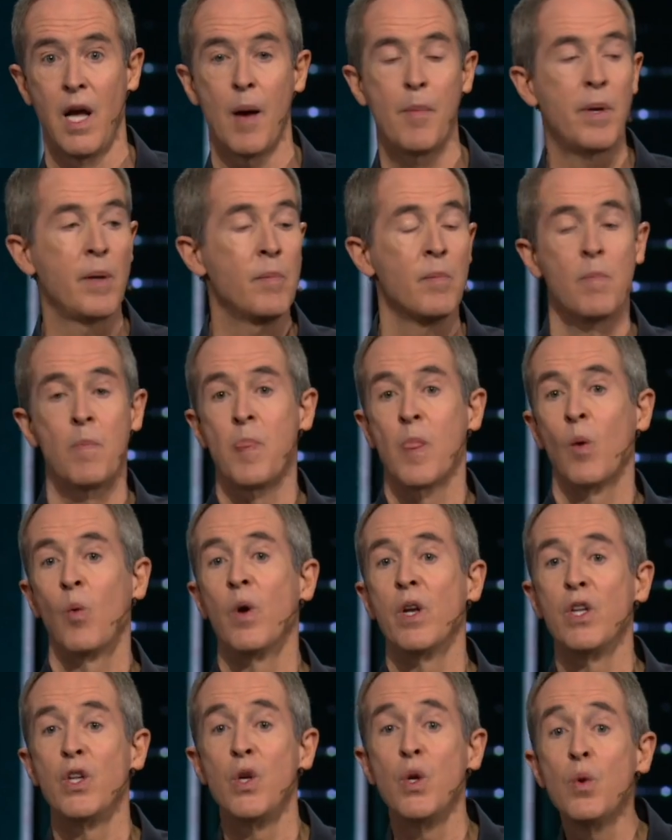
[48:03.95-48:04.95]
I mean,
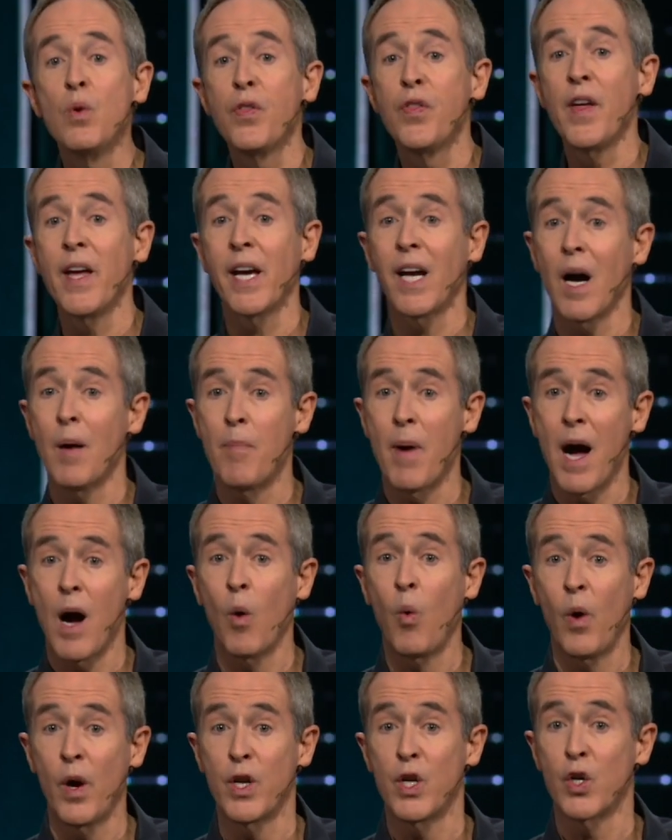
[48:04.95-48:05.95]
when you think
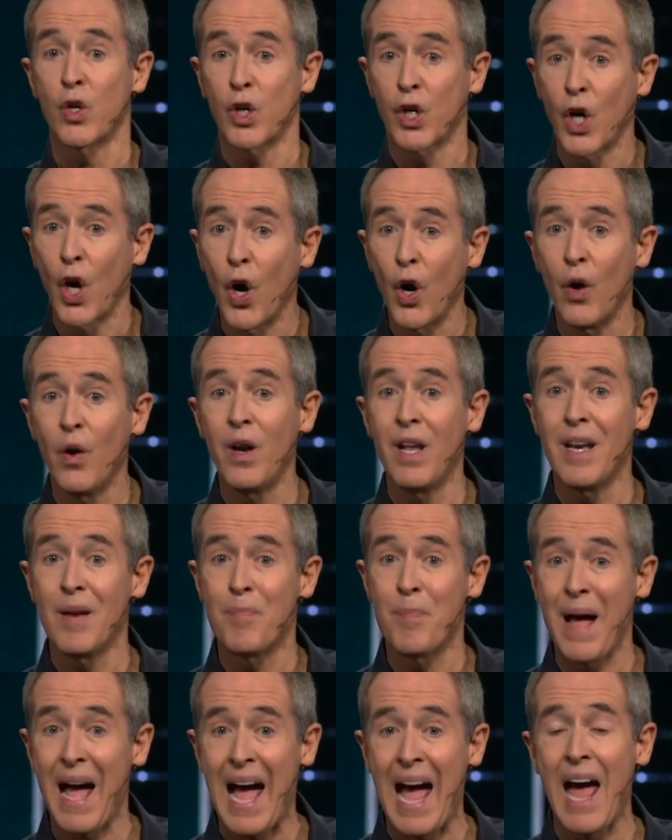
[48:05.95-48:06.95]
about where your
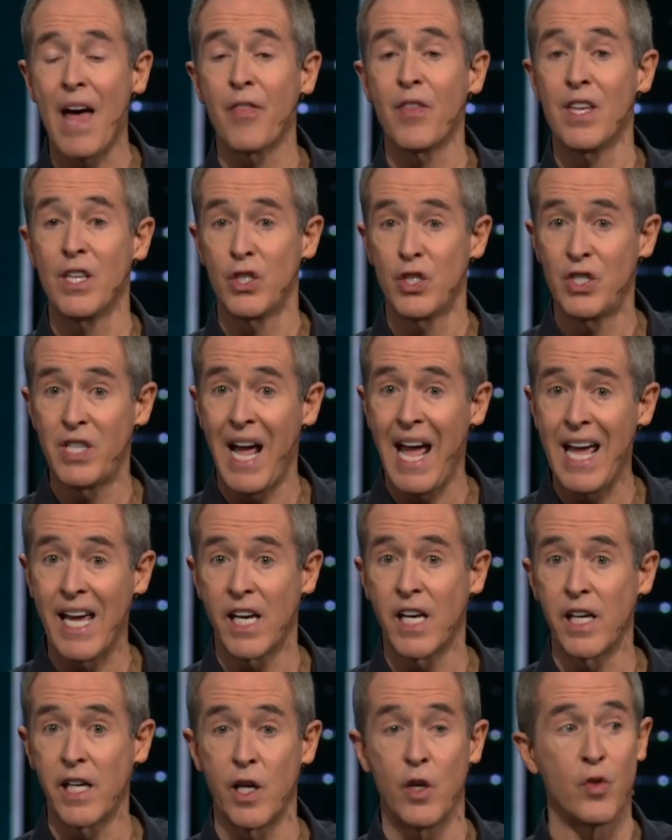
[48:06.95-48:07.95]
current path is
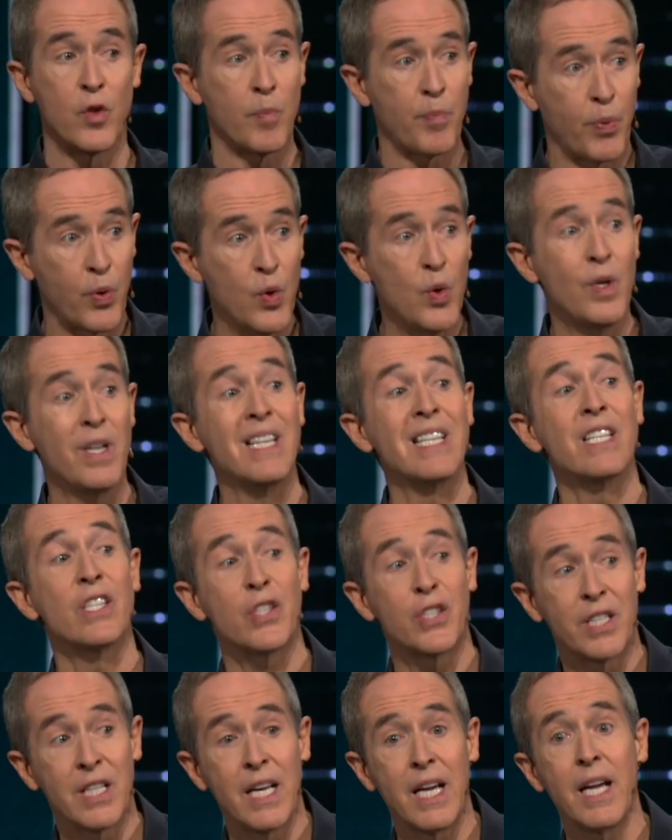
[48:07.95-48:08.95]
taking you, the prudent
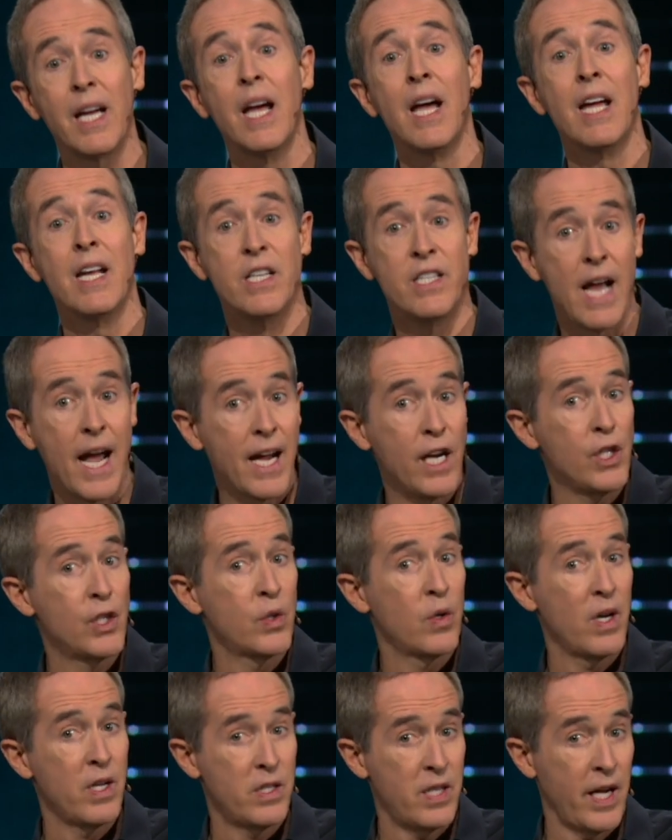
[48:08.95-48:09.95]
see
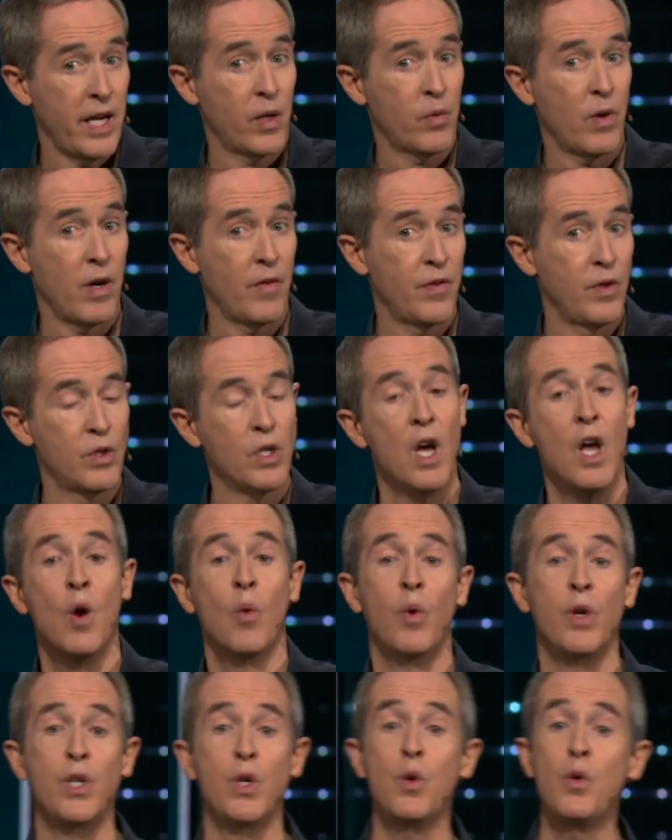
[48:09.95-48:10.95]
danger and take refuge.
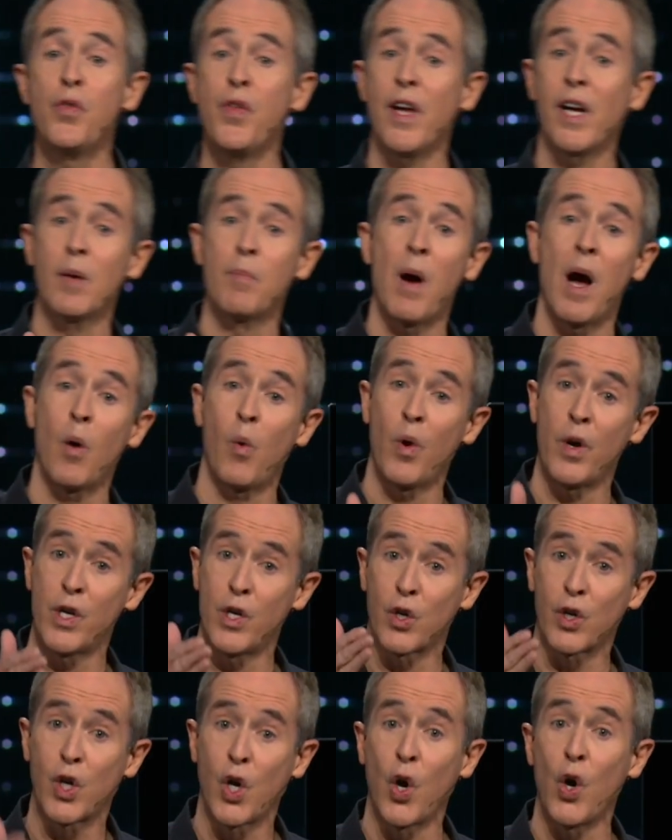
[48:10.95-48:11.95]
When you think about where
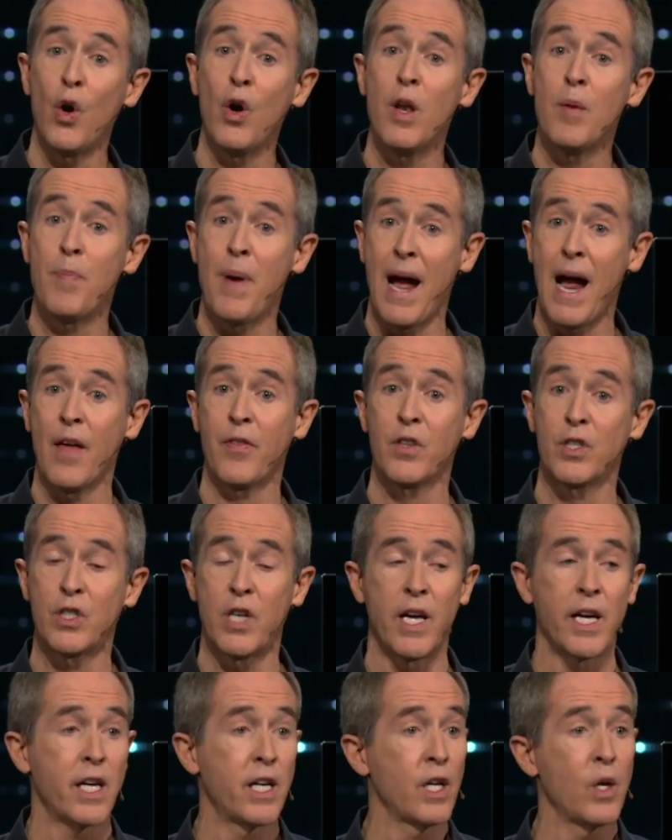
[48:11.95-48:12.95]
your current path is
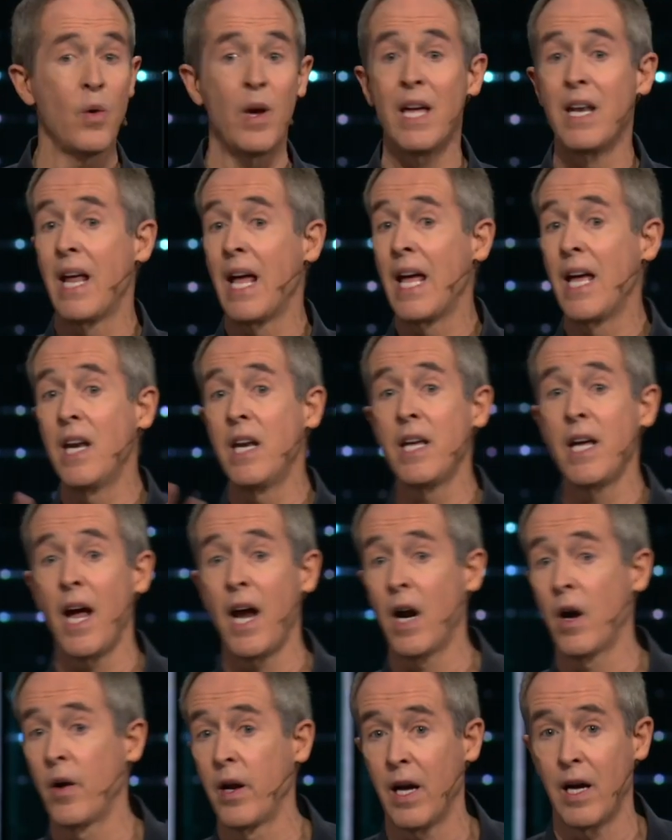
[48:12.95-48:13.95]
taking you in any
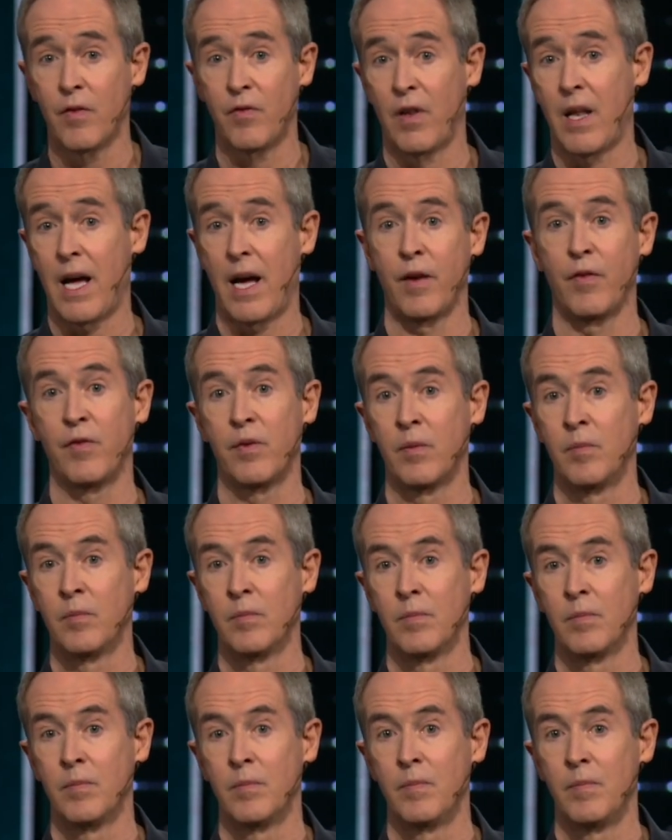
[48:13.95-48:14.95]
area of life,
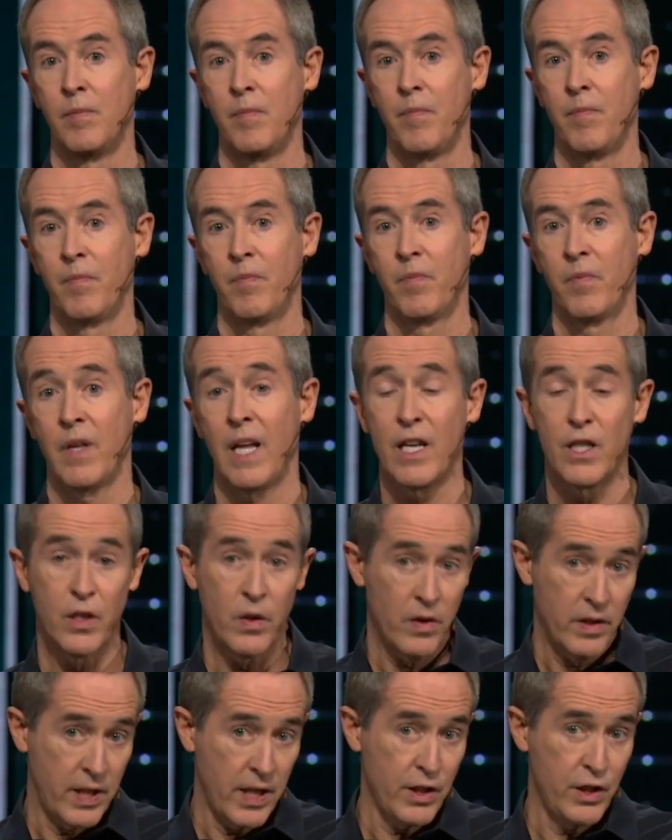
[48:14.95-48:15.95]
is
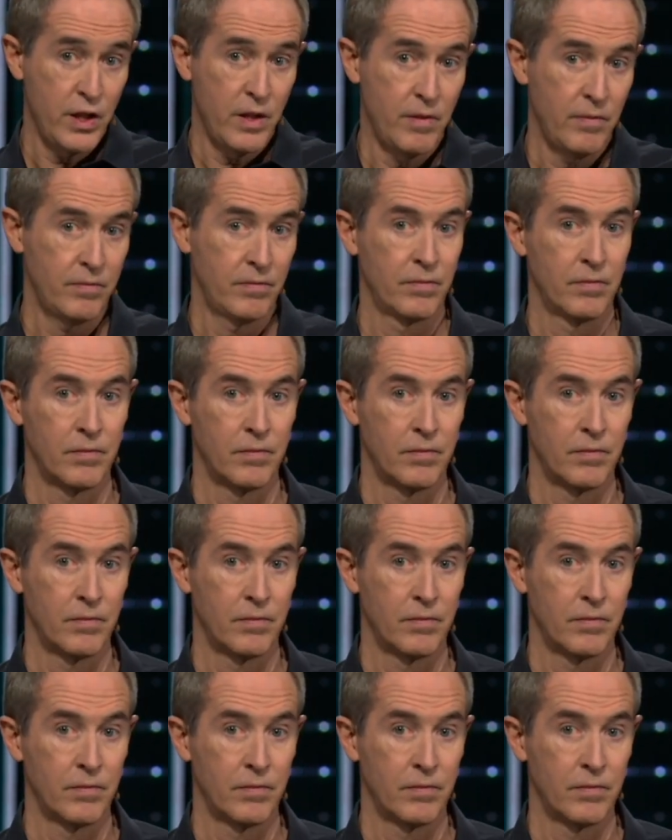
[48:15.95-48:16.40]
there a tension?